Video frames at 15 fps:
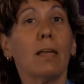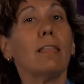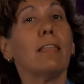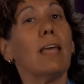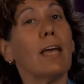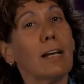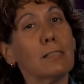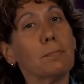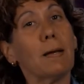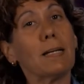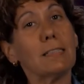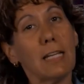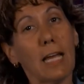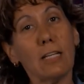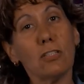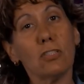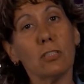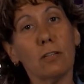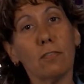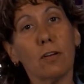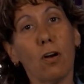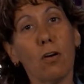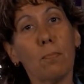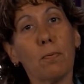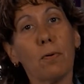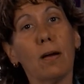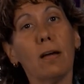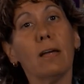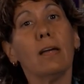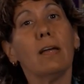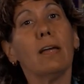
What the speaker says: The expectation of COPRA